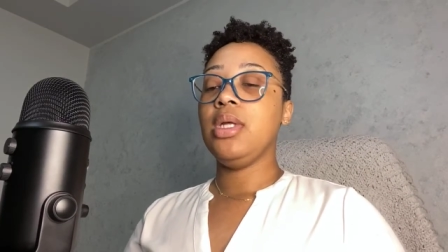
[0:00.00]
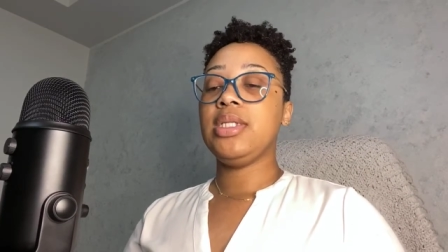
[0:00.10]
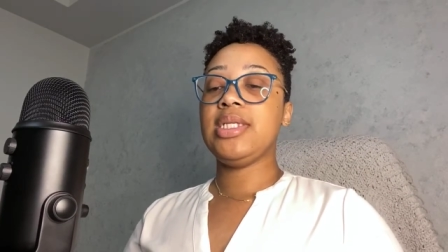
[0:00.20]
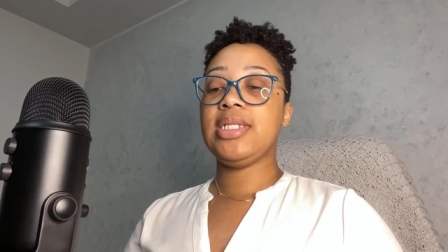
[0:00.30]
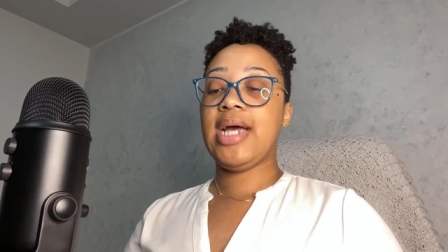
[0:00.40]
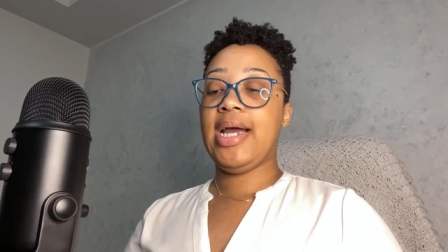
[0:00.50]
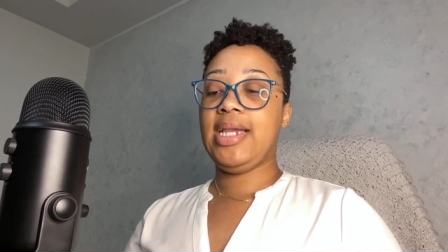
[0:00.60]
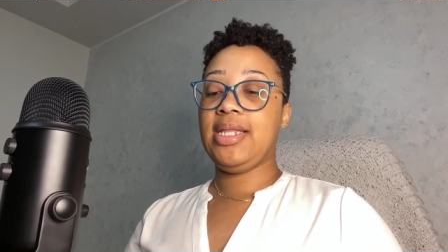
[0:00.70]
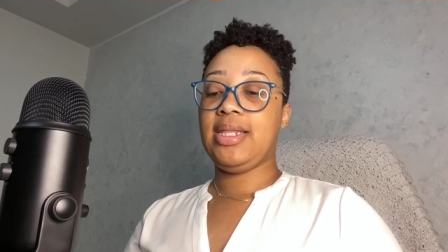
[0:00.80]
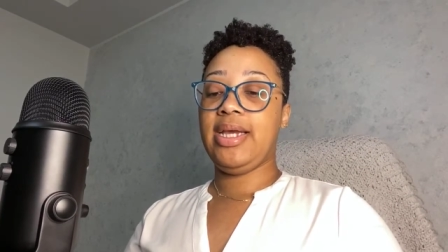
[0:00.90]

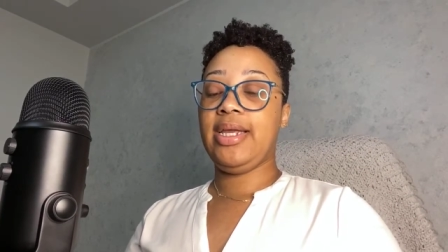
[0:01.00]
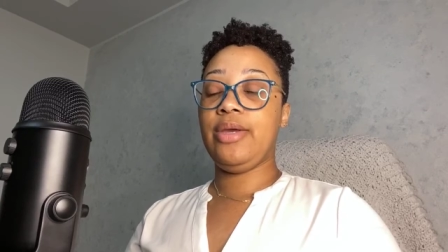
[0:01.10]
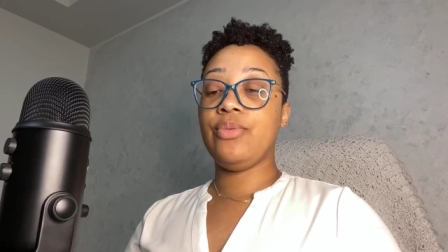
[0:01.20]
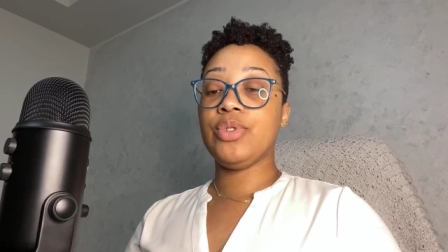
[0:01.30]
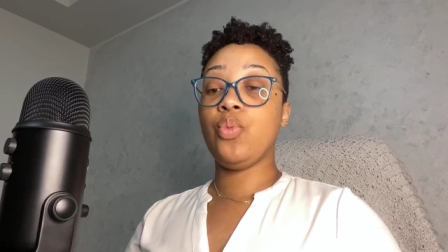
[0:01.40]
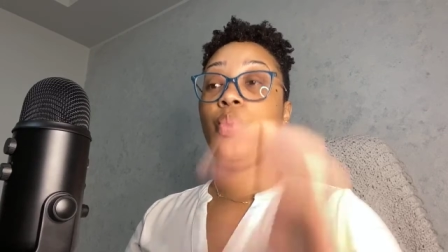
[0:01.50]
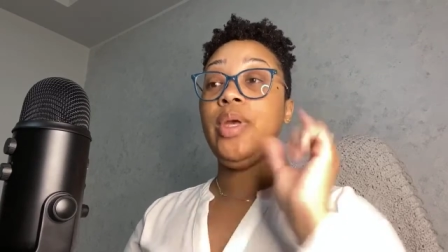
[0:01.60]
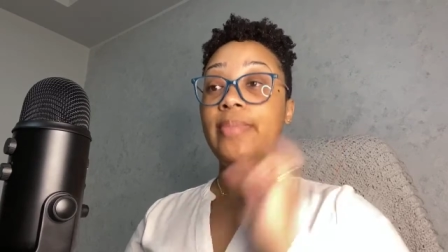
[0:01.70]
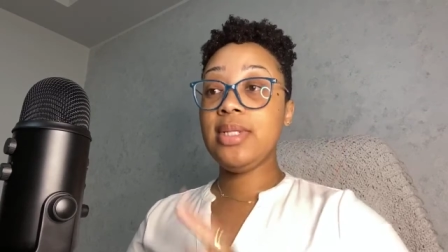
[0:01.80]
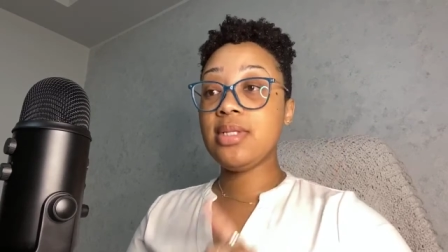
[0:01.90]
decided that it was
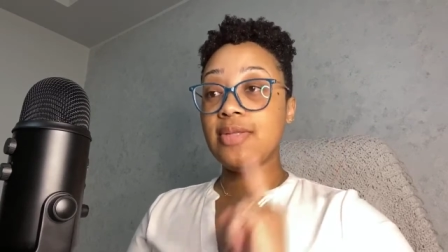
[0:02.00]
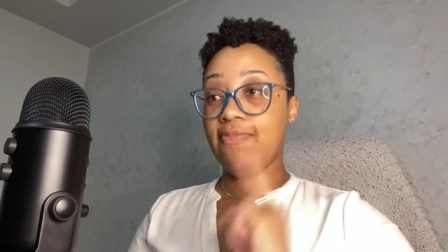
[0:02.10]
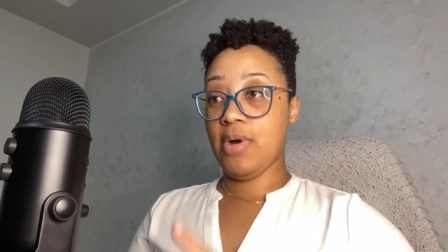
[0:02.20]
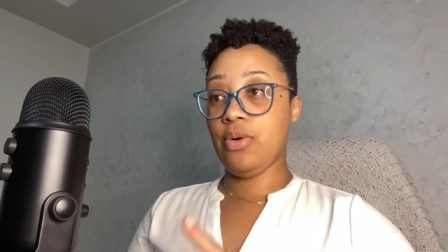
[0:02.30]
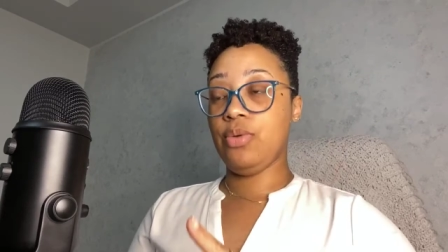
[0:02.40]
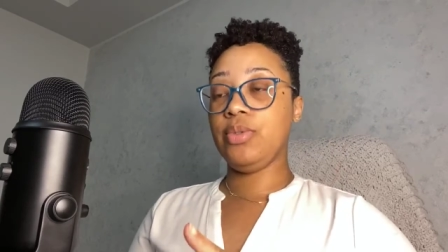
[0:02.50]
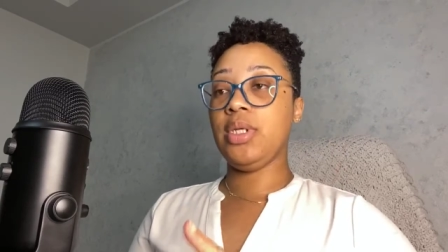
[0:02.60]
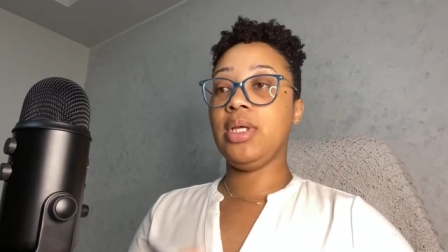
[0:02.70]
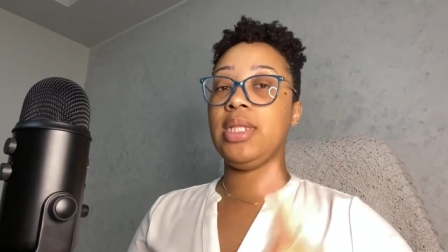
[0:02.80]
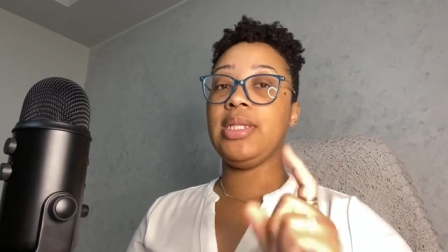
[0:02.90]
women's fault
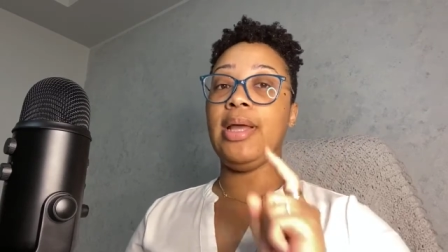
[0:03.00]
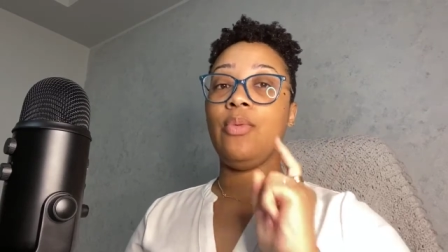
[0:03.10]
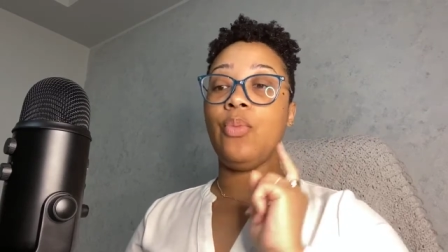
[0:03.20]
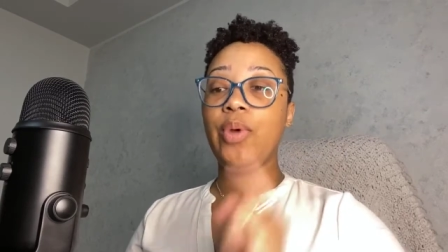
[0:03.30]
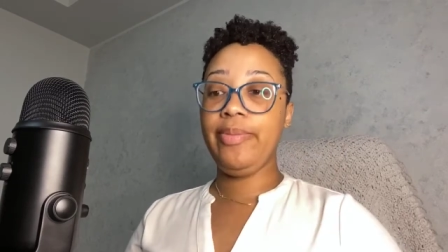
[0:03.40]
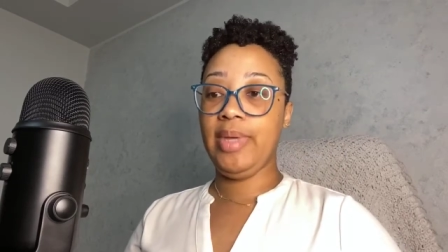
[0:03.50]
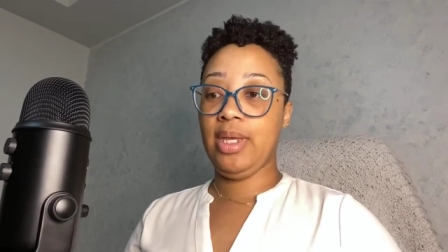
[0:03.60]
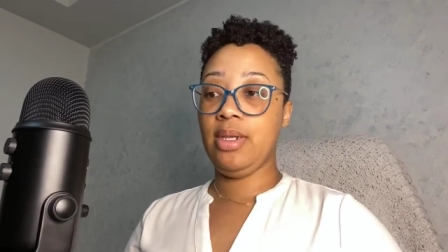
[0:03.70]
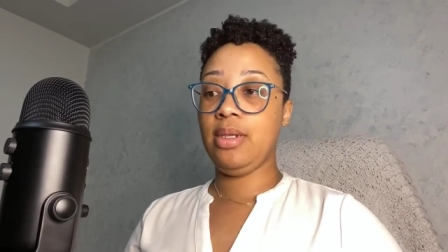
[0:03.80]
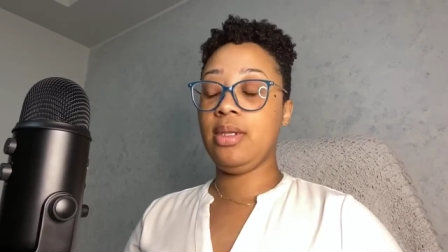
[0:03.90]
that
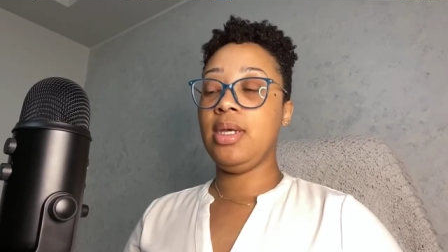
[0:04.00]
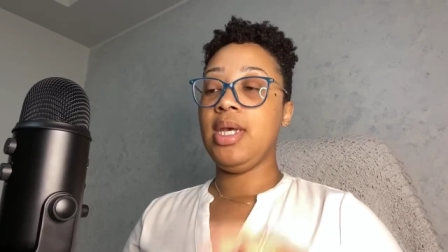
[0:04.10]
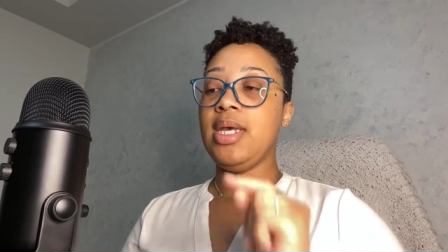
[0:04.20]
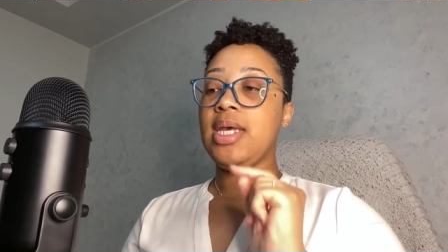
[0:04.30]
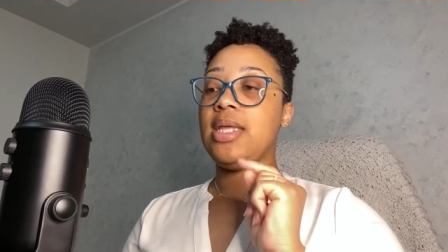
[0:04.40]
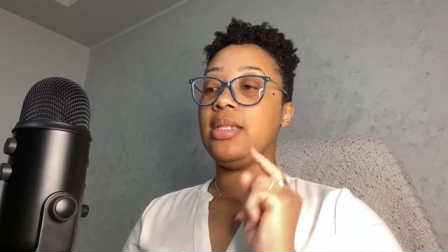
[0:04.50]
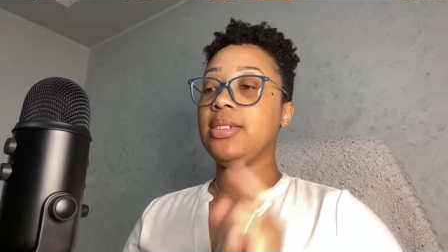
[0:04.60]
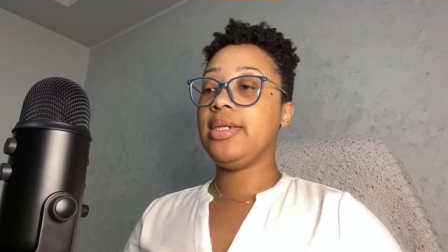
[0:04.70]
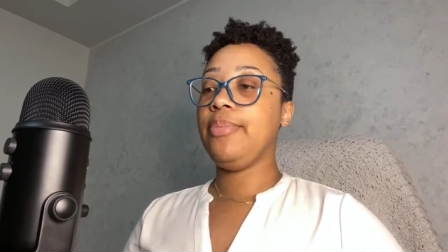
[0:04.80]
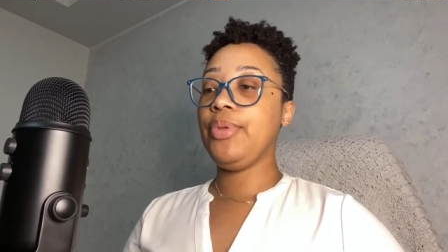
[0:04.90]
women in the
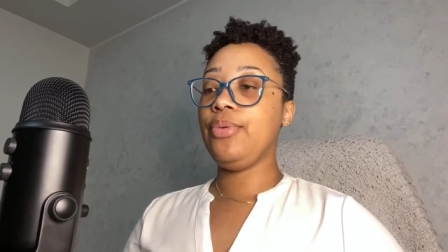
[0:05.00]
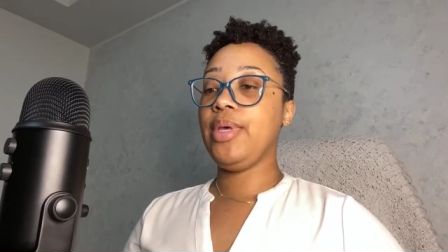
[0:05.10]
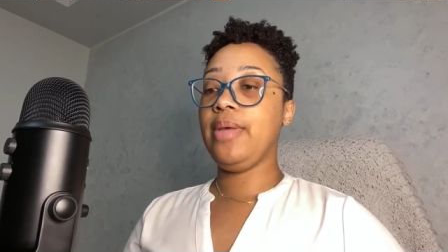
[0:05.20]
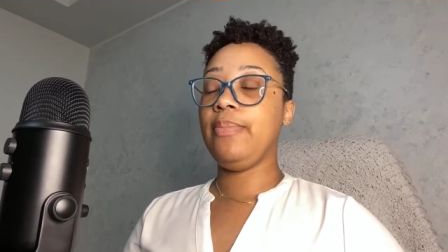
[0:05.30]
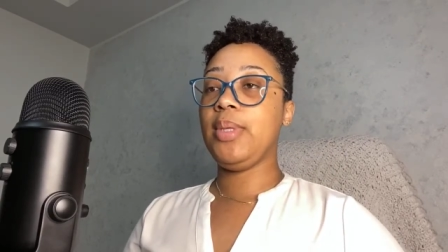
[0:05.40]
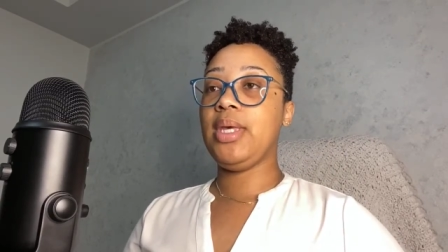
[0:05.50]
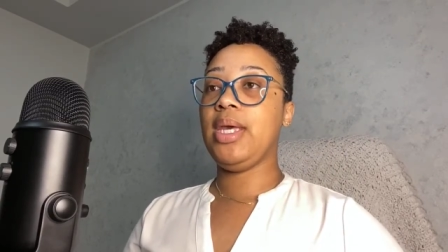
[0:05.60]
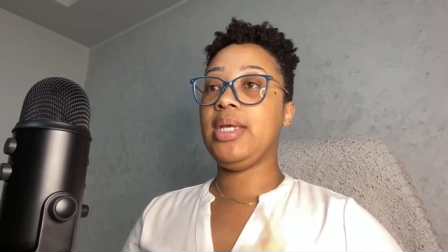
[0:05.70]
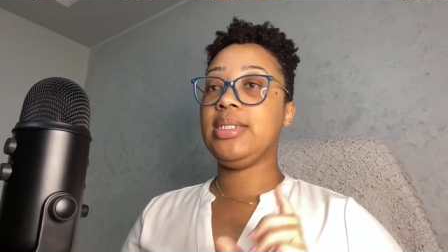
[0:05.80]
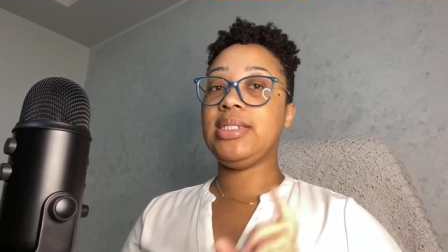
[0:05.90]

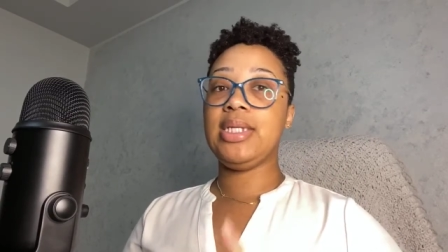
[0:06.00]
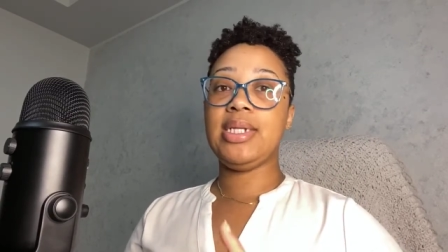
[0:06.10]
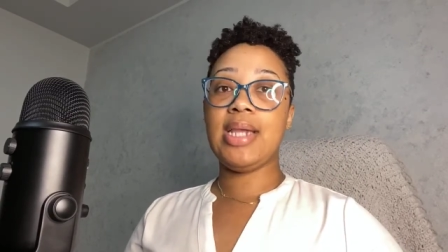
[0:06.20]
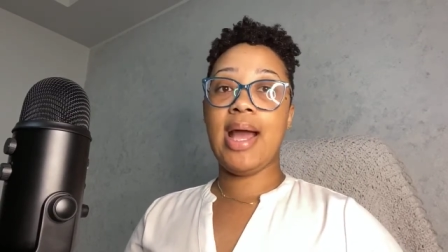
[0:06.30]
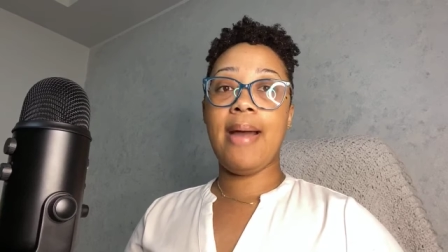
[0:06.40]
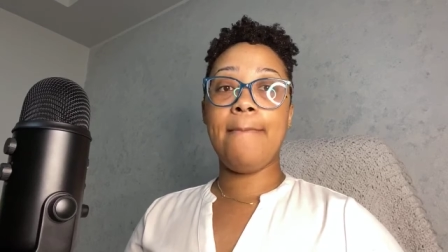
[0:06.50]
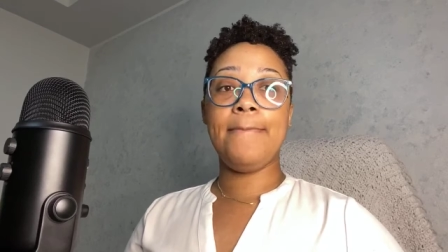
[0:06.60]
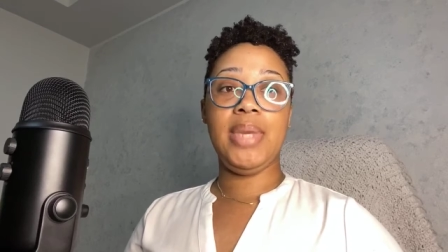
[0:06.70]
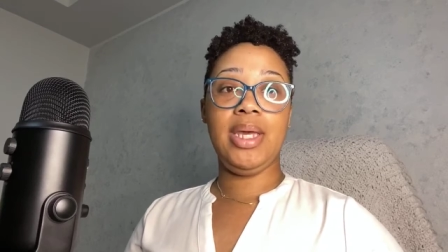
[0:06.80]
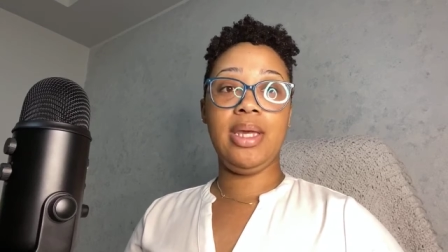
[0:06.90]
WNBA did not
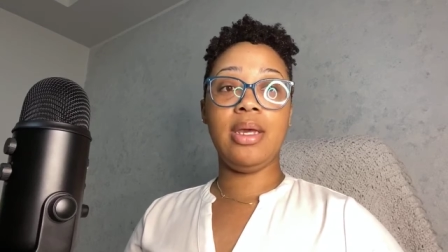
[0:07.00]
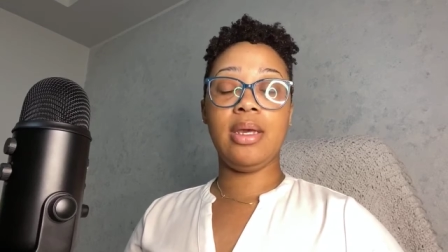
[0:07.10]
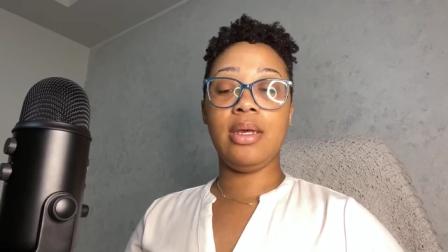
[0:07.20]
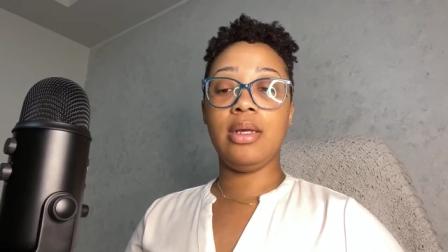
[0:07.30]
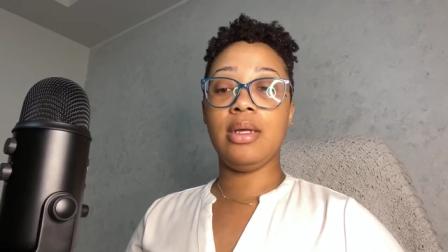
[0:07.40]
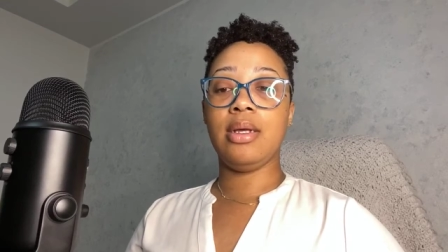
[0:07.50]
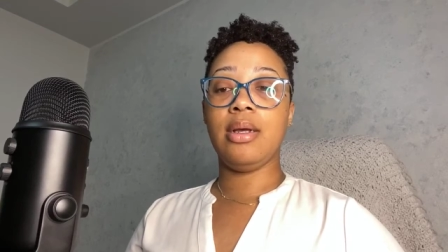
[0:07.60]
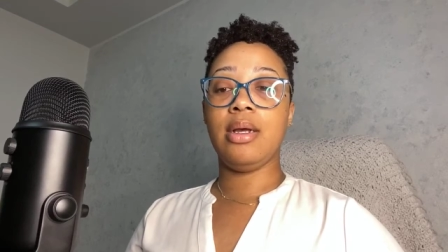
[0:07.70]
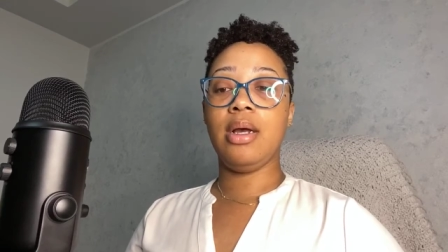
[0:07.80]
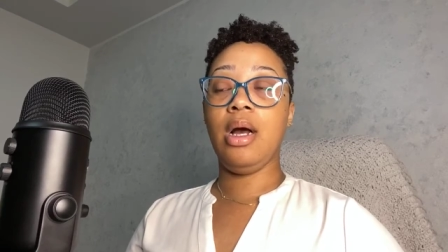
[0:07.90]
make
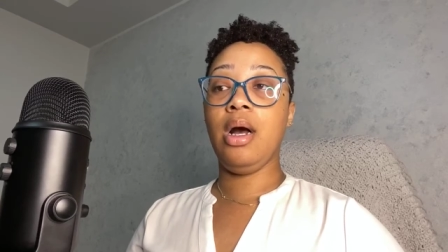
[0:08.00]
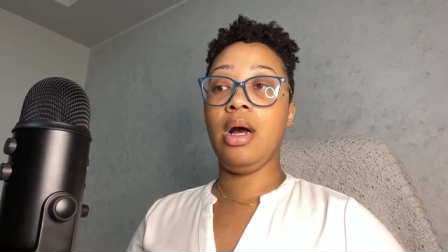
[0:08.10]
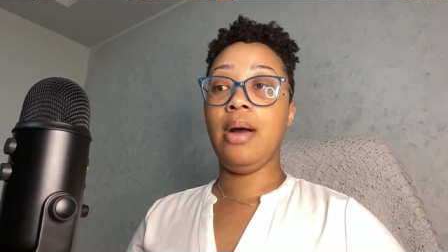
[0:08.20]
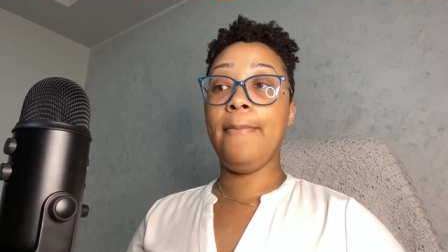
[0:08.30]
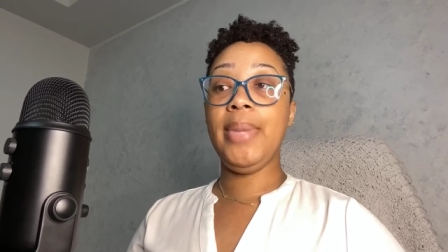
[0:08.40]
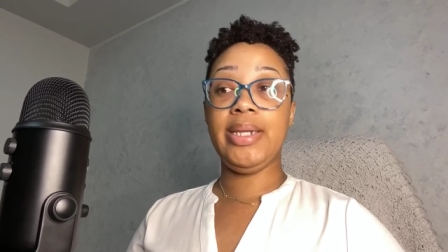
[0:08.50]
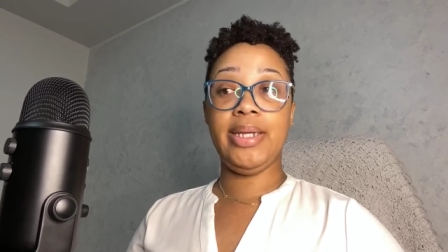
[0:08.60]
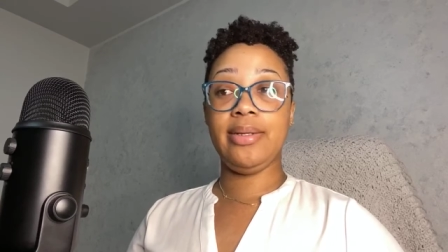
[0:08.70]
uh, money